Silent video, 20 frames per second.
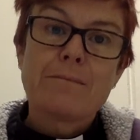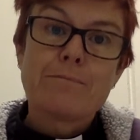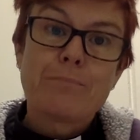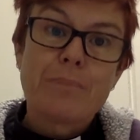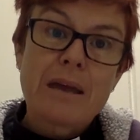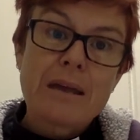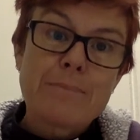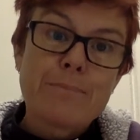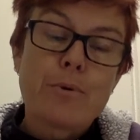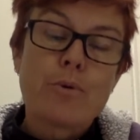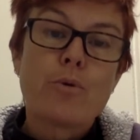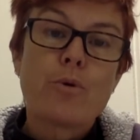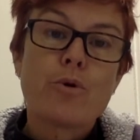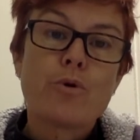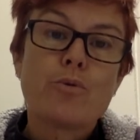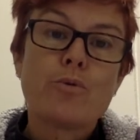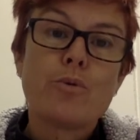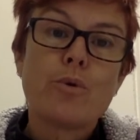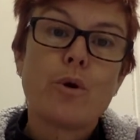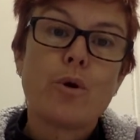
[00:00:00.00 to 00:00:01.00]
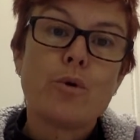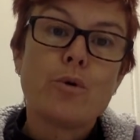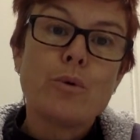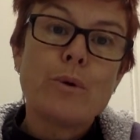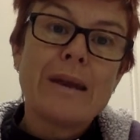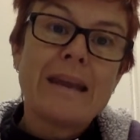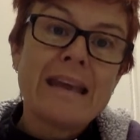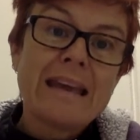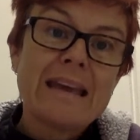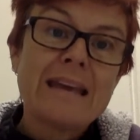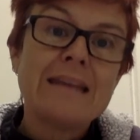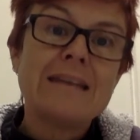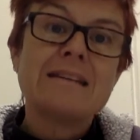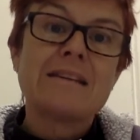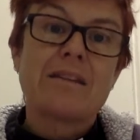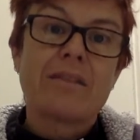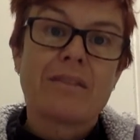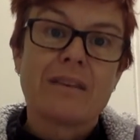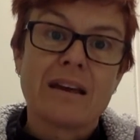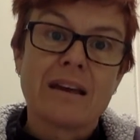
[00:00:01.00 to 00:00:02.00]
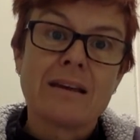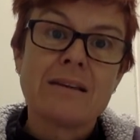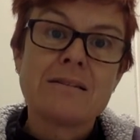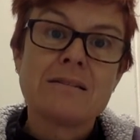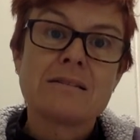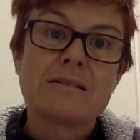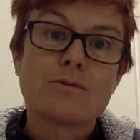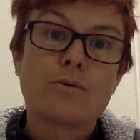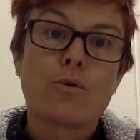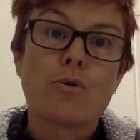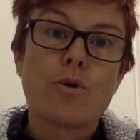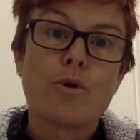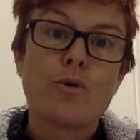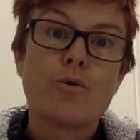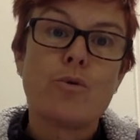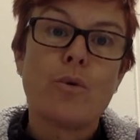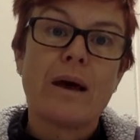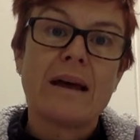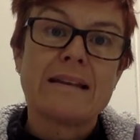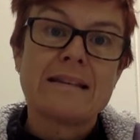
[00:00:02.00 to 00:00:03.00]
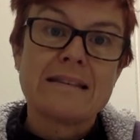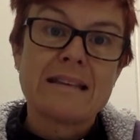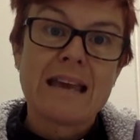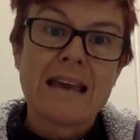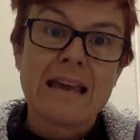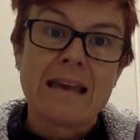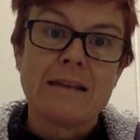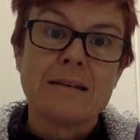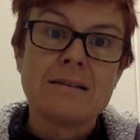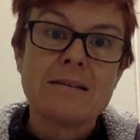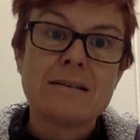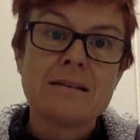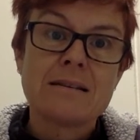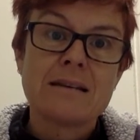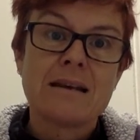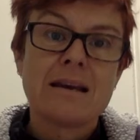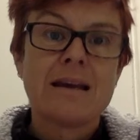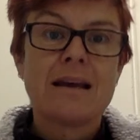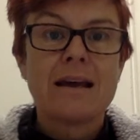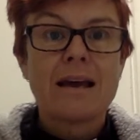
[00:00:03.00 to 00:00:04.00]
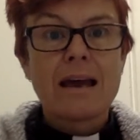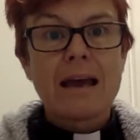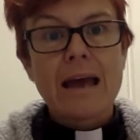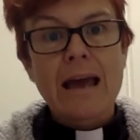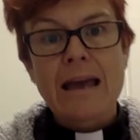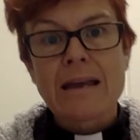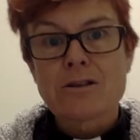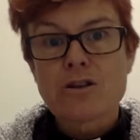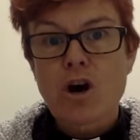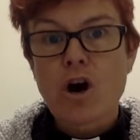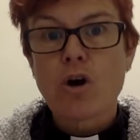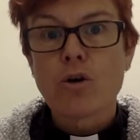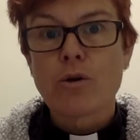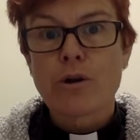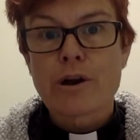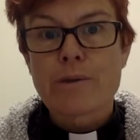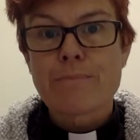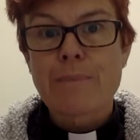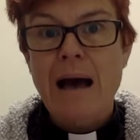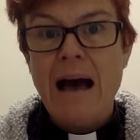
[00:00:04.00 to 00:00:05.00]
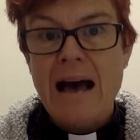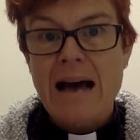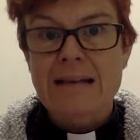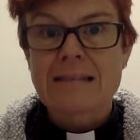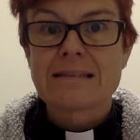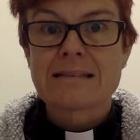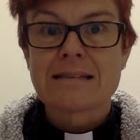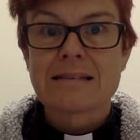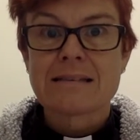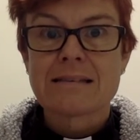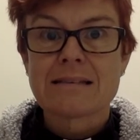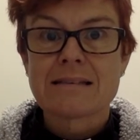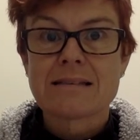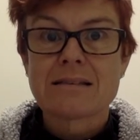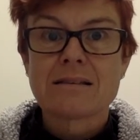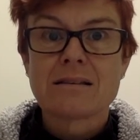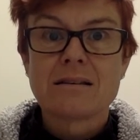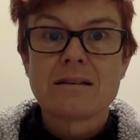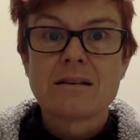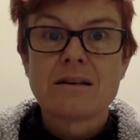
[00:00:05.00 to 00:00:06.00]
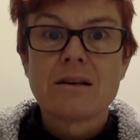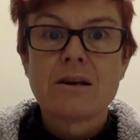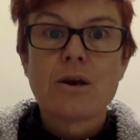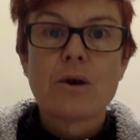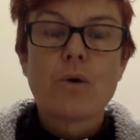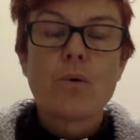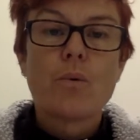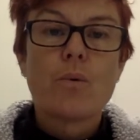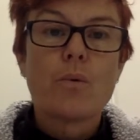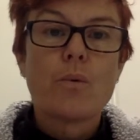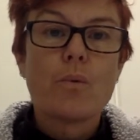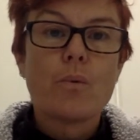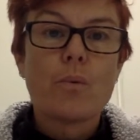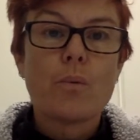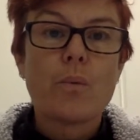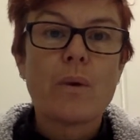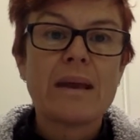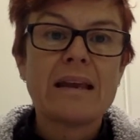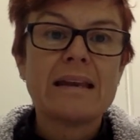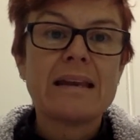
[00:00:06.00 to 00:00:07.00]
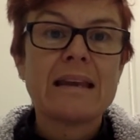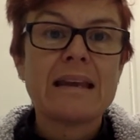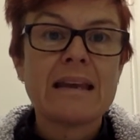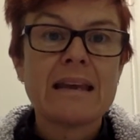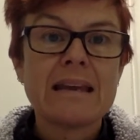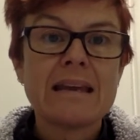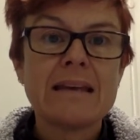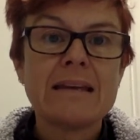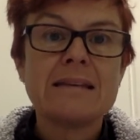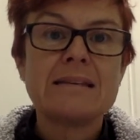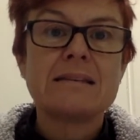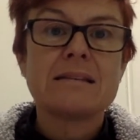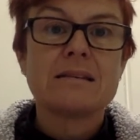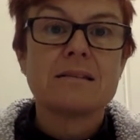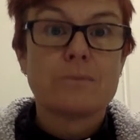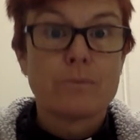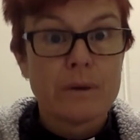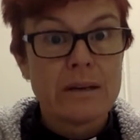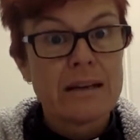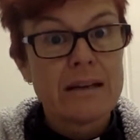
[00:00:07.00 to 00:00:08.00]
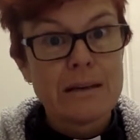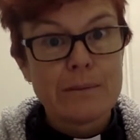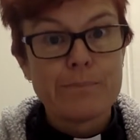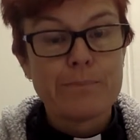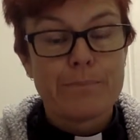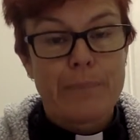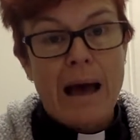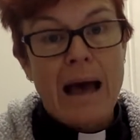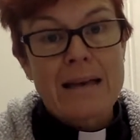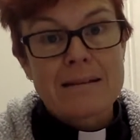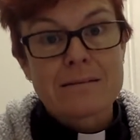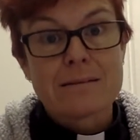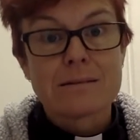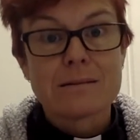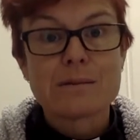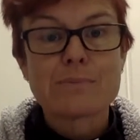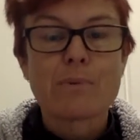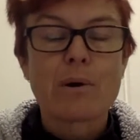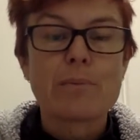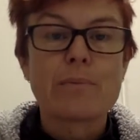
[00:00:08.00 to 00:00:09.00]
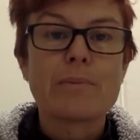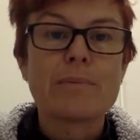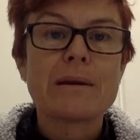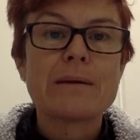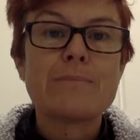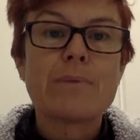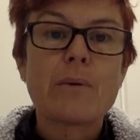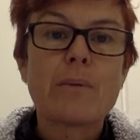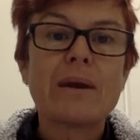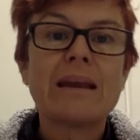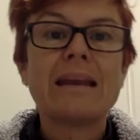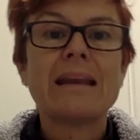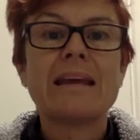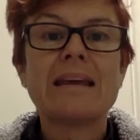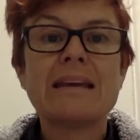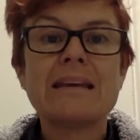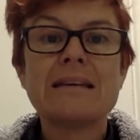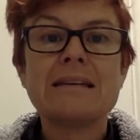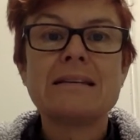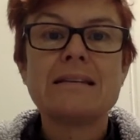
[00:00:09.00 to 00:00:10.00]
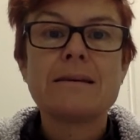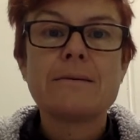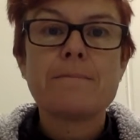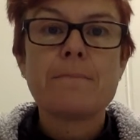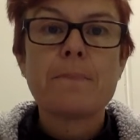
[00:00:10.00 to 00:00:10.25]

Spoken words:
people who need things or who attend and a whole lot of pastors. We need pastors probably, but we need